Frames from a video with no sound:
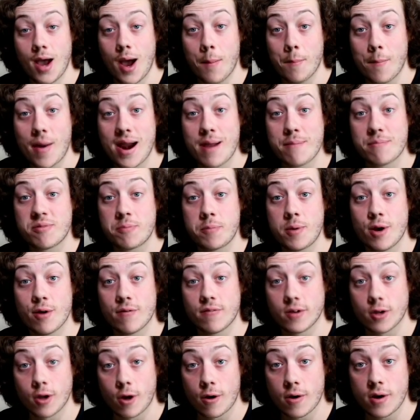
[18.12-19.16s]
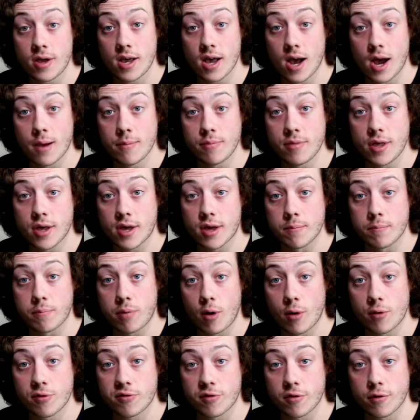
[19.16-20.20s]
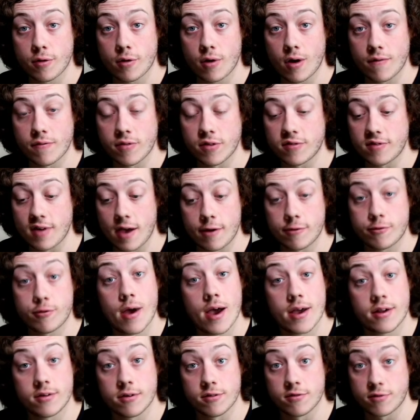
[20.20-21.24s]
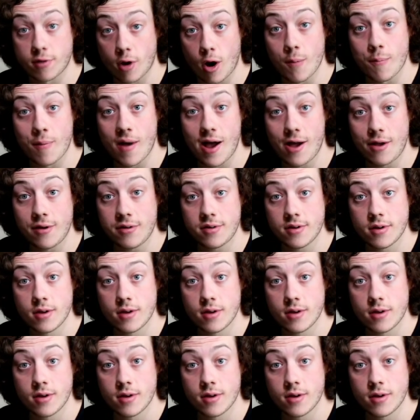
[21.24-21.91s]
My name's Vilardi. I'm the composer of the soundtrack to Starbound.